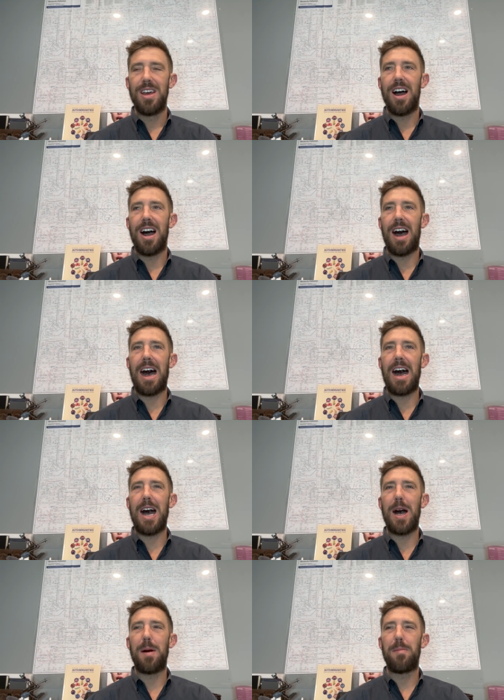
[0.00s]

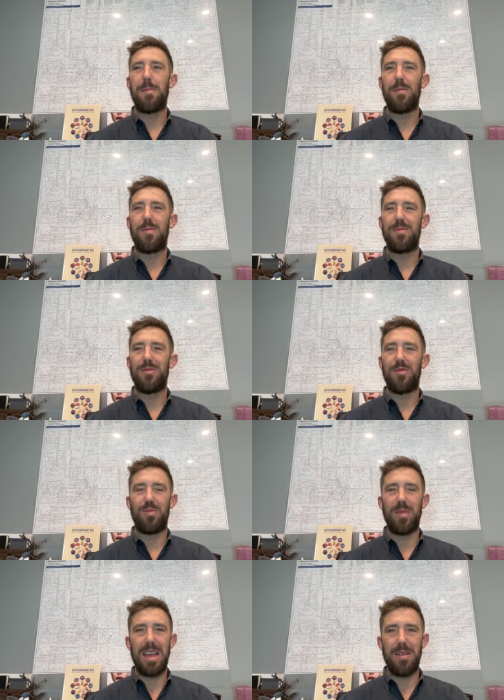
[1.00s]
Um,
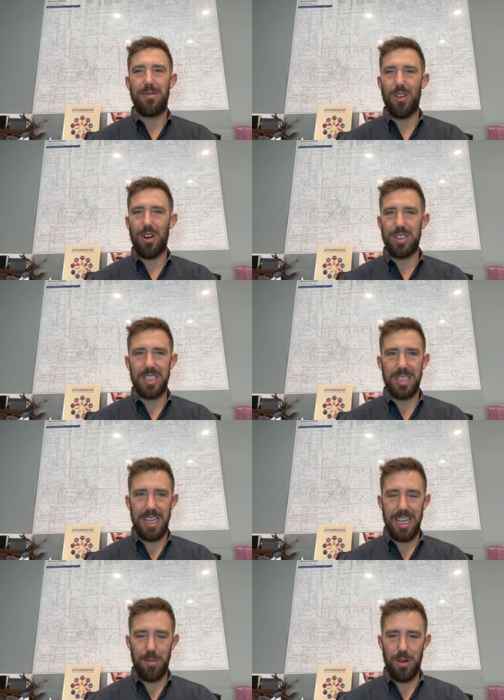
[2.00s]
first
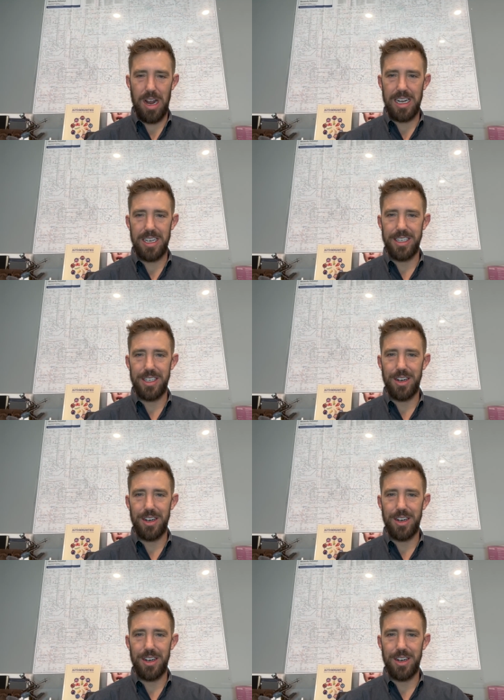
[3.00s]
get a practitioner